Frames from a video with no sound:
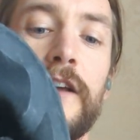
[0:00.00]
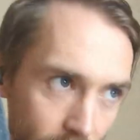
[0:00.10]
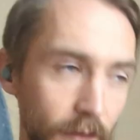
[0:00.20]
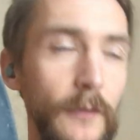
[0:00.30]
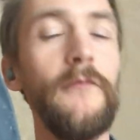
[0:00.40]

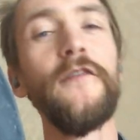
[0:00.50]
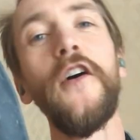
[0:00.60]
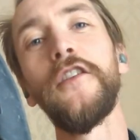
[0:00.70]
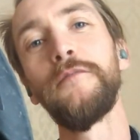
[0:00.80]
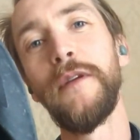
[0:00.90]
If you've
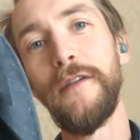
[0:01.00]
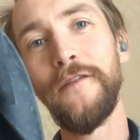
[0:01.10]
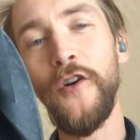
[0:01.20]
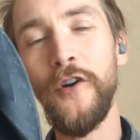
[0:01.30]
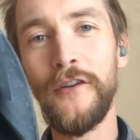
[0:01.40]
followed me
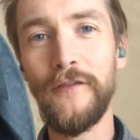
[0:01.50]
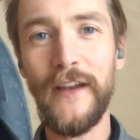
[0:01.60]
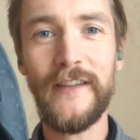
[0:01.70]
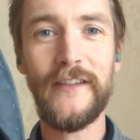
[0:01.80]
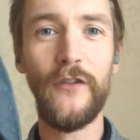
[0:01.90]
before, you've
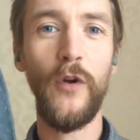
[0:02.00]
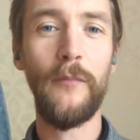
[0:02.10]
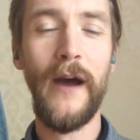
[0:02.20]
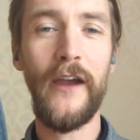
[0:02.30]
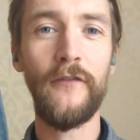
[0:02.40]
listened to one
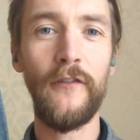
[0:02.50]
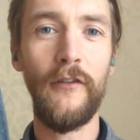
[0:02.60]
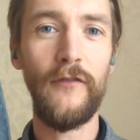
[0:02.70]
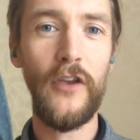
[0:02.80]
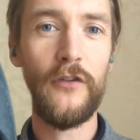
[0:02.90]
of my other
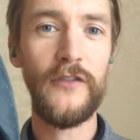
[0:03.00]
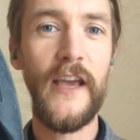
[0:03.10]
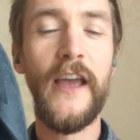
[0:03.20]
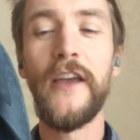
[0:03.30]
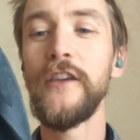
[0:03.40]
reviews,
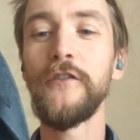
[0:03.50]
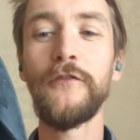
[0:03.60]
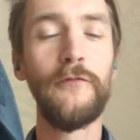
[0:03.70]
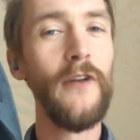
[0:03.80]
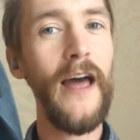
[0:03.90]

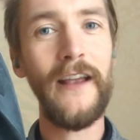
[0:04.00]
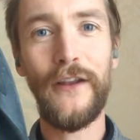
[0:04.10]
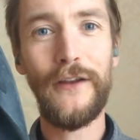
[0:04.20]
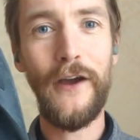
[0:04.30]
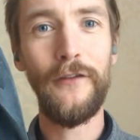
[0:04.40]
you'll
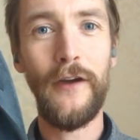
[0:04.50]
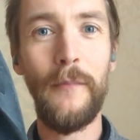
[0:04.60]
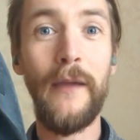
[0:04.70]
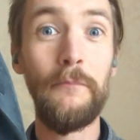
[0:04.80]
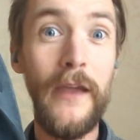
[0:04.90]
likely know that
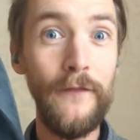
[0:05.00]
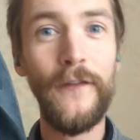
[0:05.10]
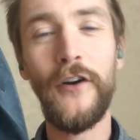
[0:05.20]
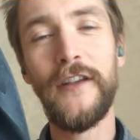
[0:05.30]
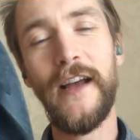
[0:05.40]
my
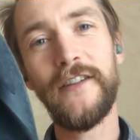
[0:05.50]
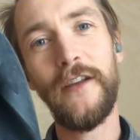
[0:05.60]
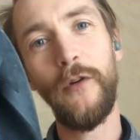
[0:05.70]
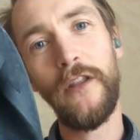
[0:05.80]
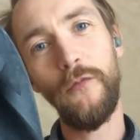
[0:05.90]
midfoot is
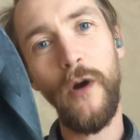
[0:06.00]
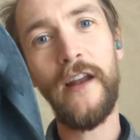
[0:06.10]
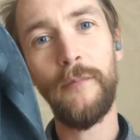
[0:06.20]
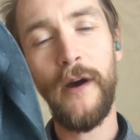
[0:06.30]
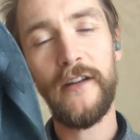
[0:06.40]
actually one of the
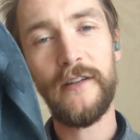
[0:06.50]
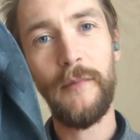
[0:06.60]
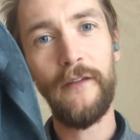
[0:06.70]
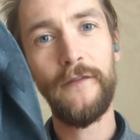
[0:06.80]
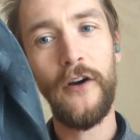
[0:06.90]
wider parts of
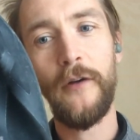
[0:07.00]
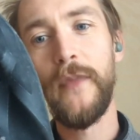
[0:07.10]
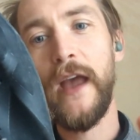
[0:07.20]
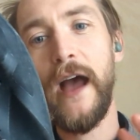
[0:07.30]
my foot.